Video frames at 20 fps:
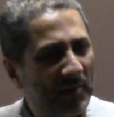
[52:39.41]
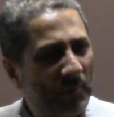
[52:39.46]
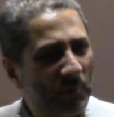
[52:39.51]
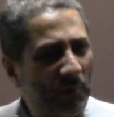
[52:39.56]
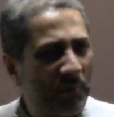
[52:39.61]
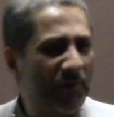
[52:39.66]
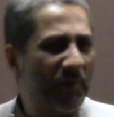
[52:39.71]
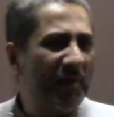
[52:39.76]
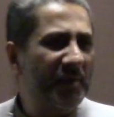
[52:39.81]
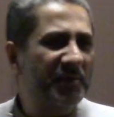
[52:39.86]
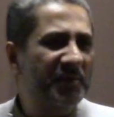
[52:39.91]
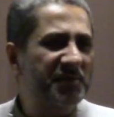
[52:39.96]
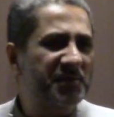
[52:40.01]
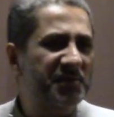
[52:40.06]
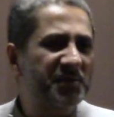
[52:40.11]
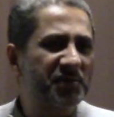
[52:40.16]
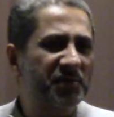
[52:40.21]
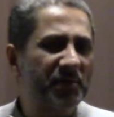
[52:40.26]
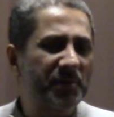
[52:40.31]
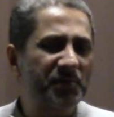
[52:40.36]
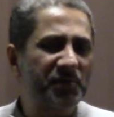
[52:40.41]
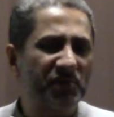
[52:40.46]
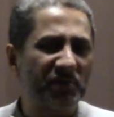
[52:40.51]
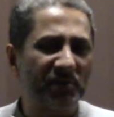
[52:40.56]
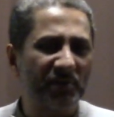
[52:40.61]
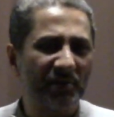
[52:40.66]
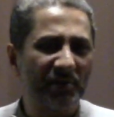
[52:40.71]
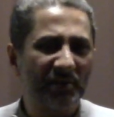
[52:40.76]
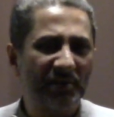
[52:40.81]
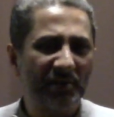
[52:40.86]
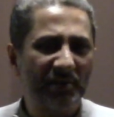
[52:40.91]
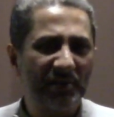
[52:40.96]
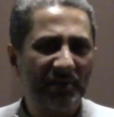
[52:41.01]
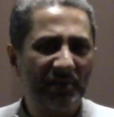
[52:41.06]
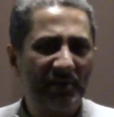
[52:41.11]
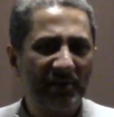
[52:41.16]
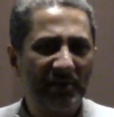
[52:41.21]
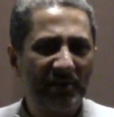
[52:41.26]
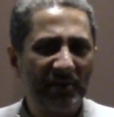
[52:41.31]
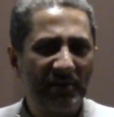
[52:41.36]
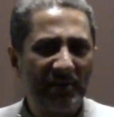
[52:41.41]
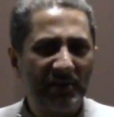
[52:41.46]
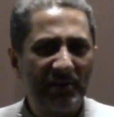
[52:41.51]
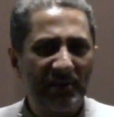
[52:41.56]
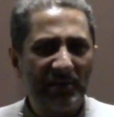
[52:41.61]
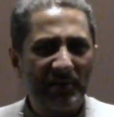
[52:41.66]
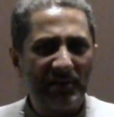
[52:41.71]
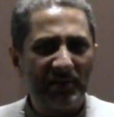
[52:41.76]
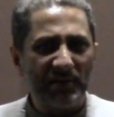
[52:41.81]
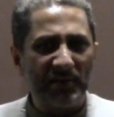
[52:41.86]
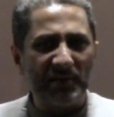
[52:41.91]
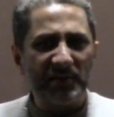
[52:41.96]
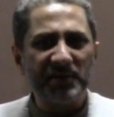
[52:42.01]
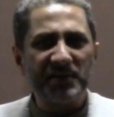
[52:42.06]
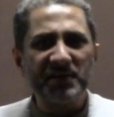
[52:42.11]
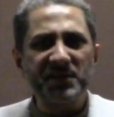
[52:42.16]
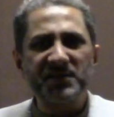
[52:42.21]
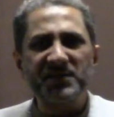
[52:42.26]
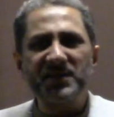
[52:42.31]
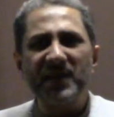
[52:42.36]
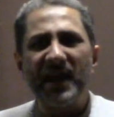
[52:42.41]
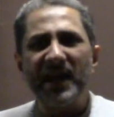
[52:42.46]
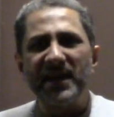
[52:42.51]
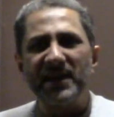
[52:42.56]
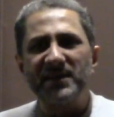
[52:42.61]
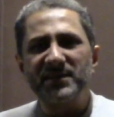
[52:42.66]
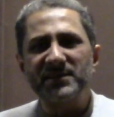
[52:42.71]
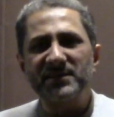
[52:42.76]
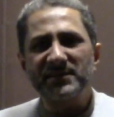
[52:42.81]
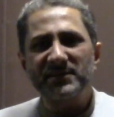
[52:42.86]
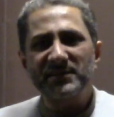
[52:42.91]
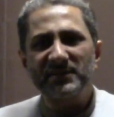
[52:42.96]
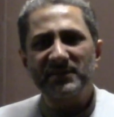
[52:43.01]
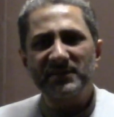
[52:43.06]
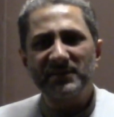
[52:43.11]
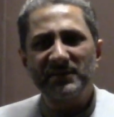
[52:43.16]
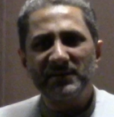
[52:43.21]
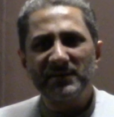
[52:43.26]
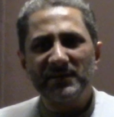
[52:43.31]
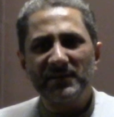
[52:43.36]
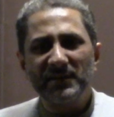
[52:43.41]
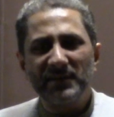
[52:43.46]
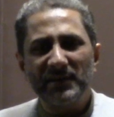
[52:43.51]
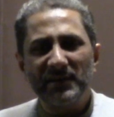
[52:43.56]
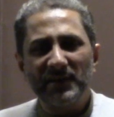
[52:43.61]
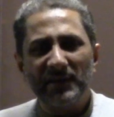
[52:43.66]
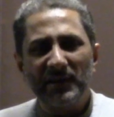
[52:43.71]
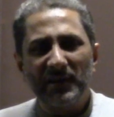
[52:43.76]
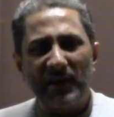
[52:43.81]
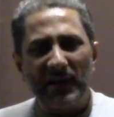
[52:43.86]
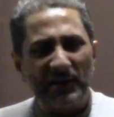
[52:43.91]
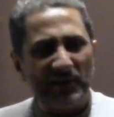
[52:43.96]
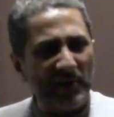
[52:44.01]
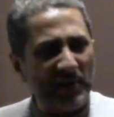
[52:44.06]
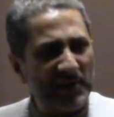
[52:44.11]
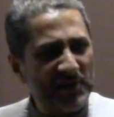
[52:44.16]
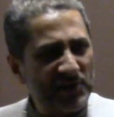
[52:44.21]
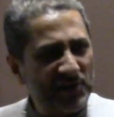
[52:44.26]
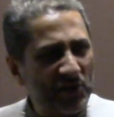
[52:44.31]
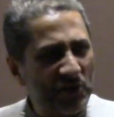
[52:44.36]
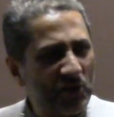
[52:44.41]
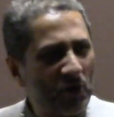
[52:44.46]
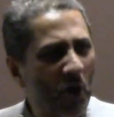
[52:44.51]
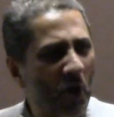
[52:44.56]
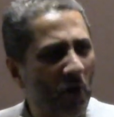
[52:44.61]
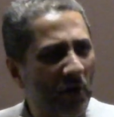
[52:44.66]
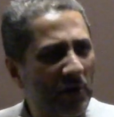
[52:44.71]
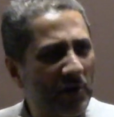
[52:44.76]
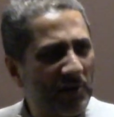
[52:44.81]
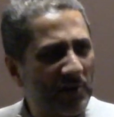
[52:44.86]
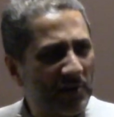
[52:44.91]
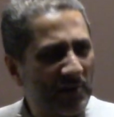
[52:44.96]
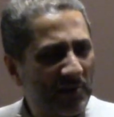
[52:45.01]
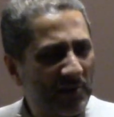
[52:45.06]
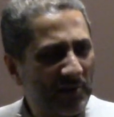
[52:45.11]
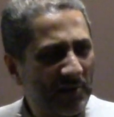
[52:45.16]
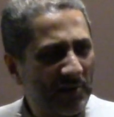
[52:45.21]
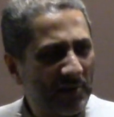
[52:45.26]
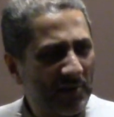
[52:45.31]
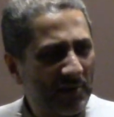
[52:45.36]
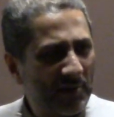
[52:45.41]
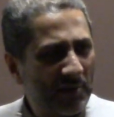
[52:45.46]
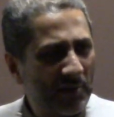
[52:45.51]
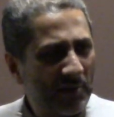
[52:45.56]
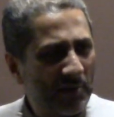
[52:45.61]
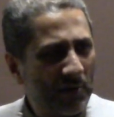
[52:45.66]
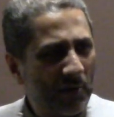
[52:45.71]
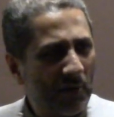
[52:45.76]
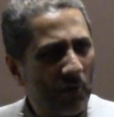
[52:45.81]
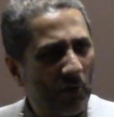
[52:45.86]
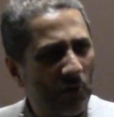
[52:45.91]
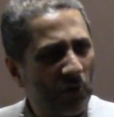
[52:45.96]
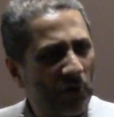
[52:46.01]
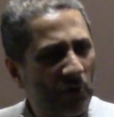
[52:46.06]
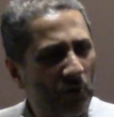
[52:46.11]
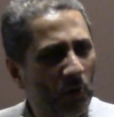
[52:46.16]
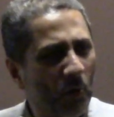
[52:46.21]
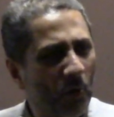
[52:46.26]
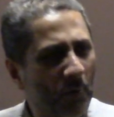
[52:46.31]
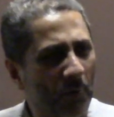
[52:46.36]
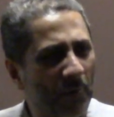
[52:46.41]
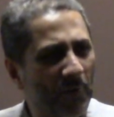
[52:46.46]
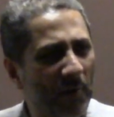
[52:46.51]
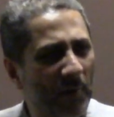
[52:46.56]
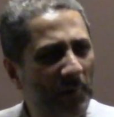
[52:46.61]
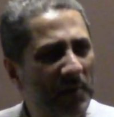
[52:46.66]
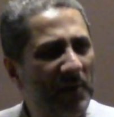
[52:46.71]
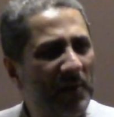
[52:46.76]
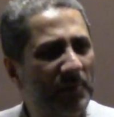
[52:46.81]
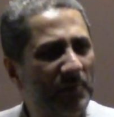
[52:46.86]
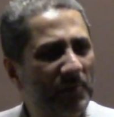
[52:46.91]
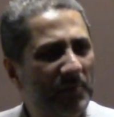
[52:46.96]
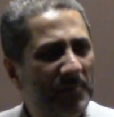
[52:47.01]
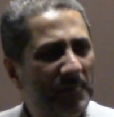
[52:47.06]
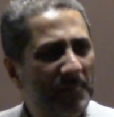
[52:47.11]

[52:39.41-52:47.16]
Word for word: We find this description that it is night and there is a knock on the door of Habib.